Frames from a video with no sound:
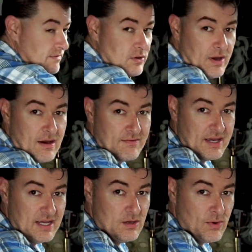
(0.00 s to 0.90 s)
If you have
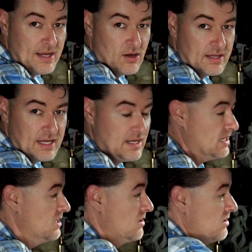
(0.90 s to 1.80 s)
any weight on the end
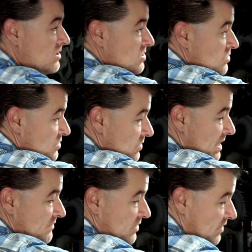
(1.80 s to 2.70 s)
of here, you do
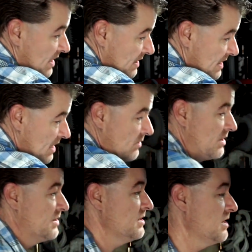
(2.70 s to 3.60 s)
have to crank down
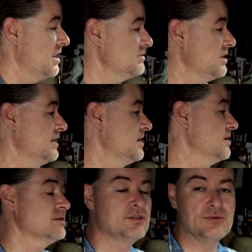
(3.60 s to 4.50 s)
the knobs on
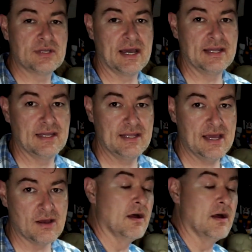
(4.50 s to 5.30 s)
here to tighten it down.